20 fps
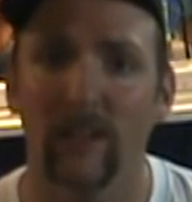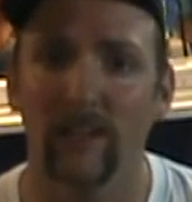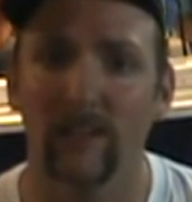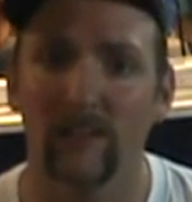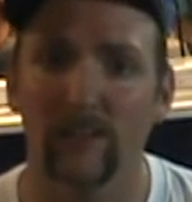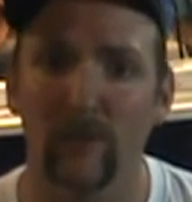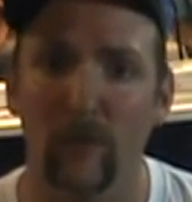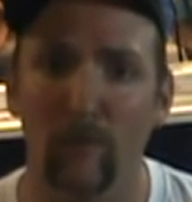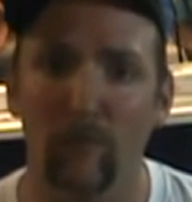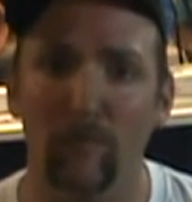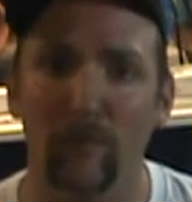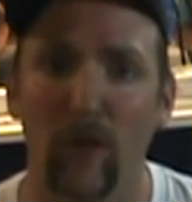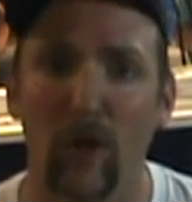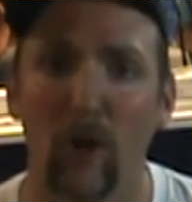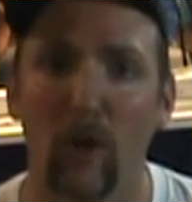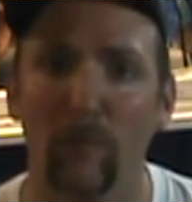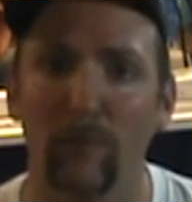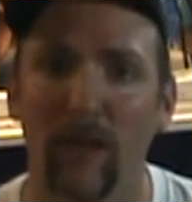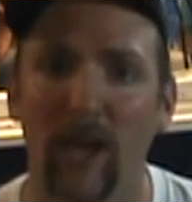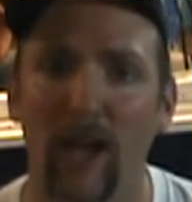So I
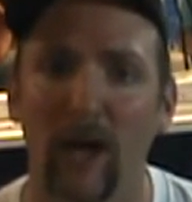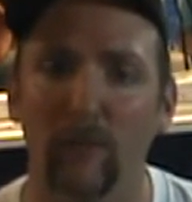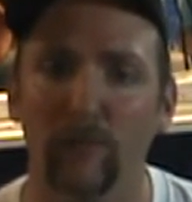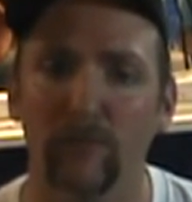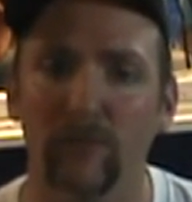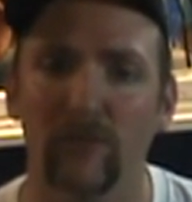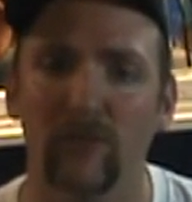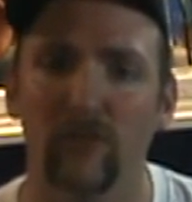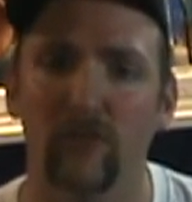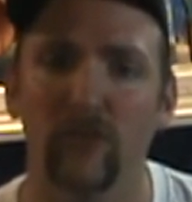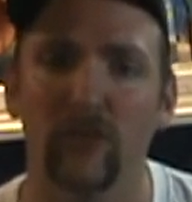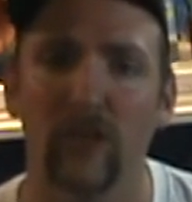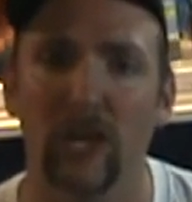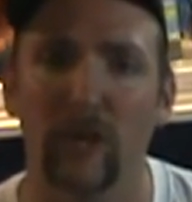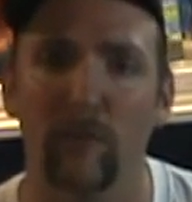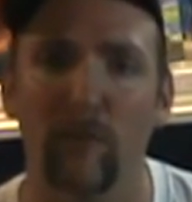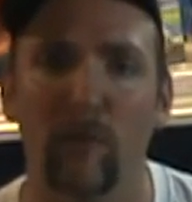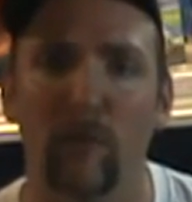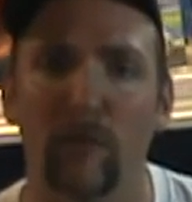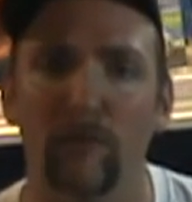hope that helps. Check
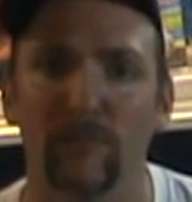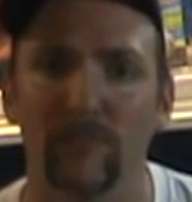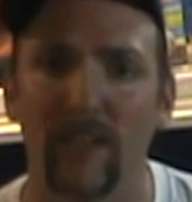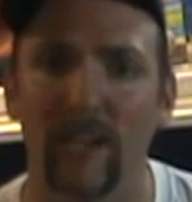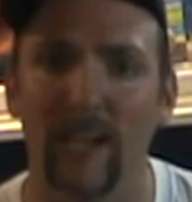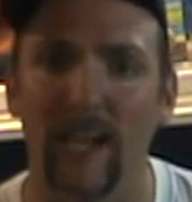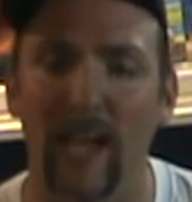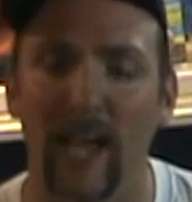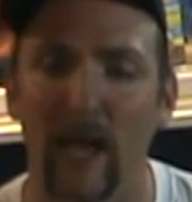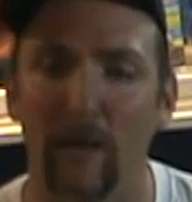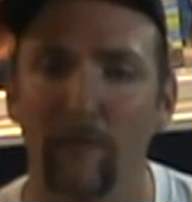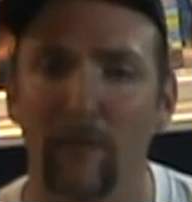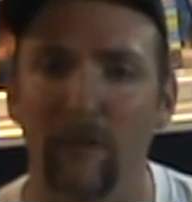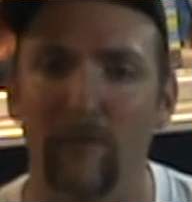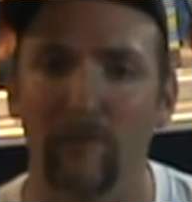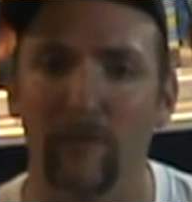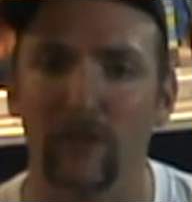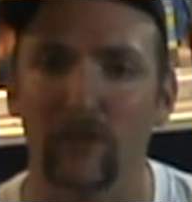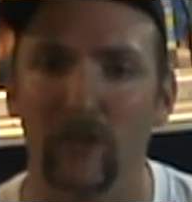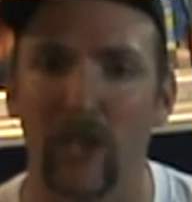out my website
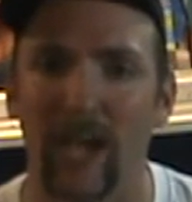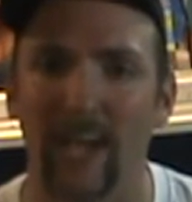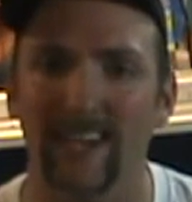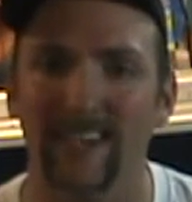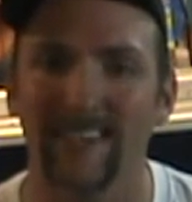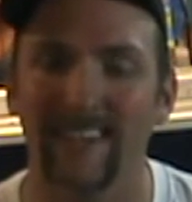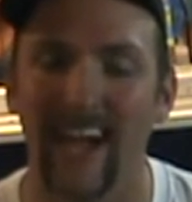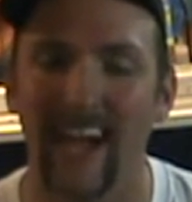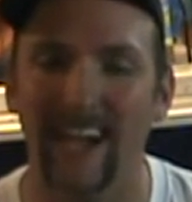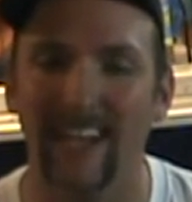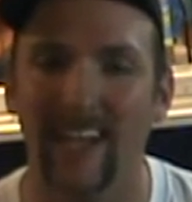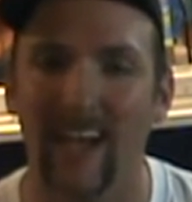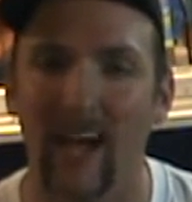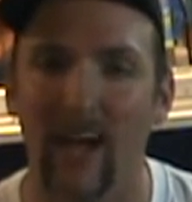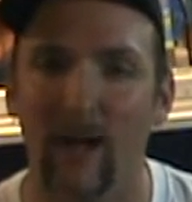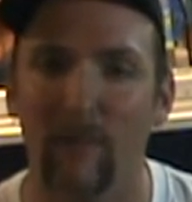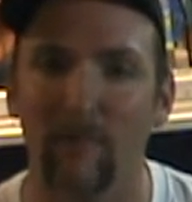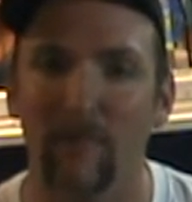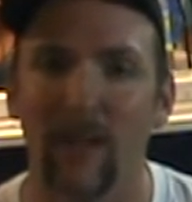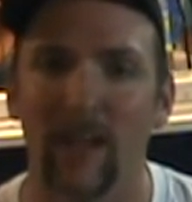
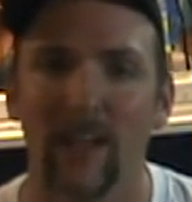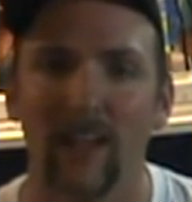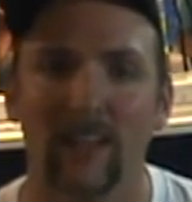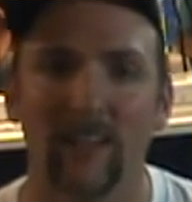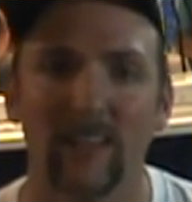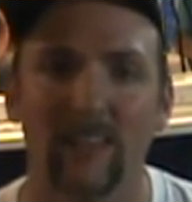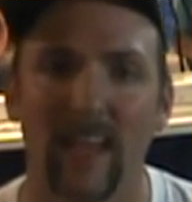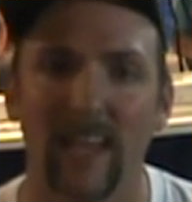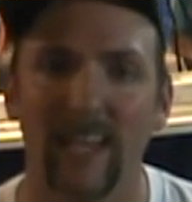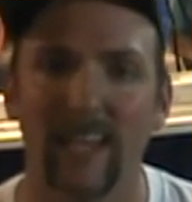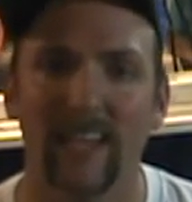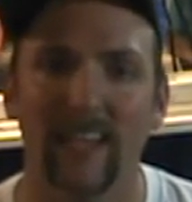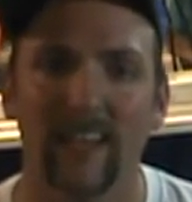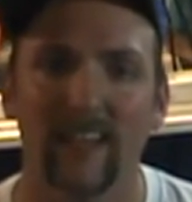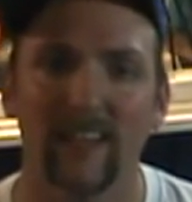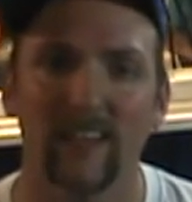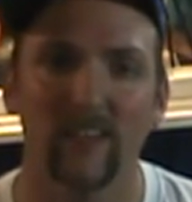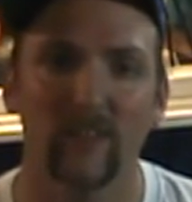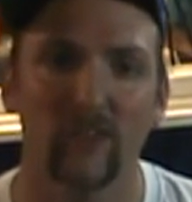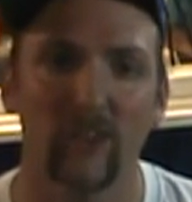mafishguy.com. Like,
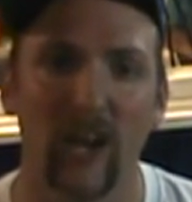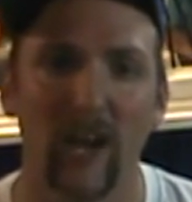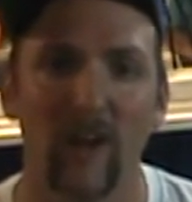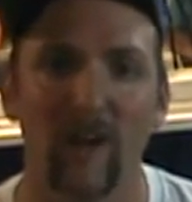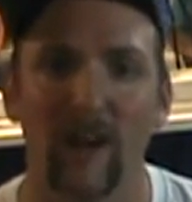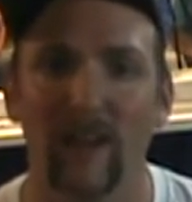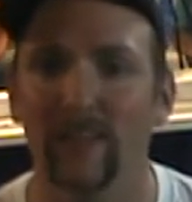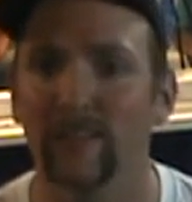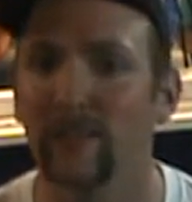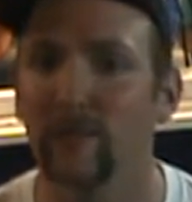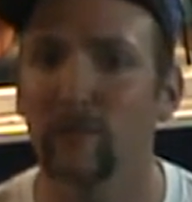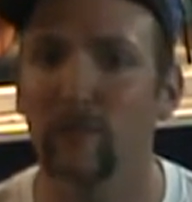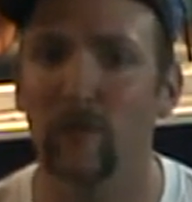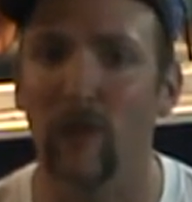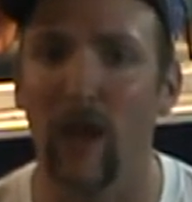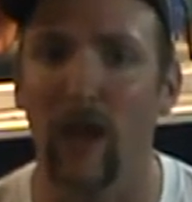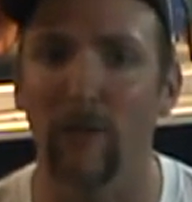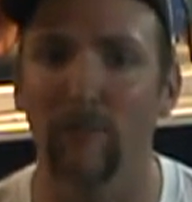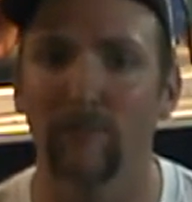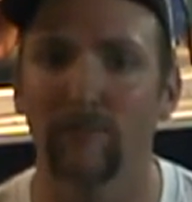share, and
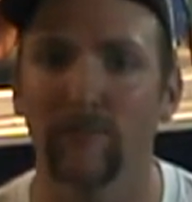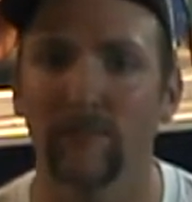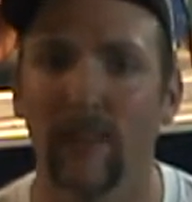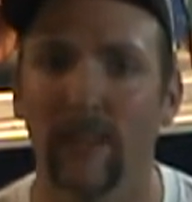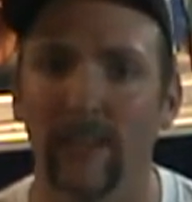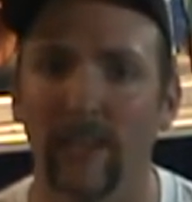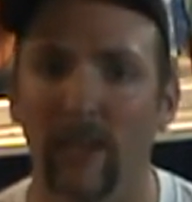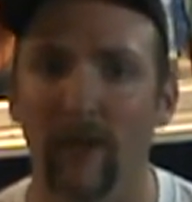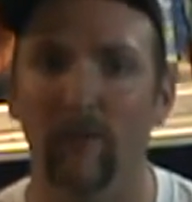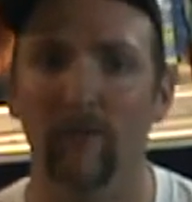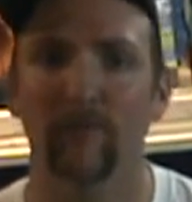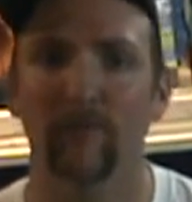subscribe. Thank you.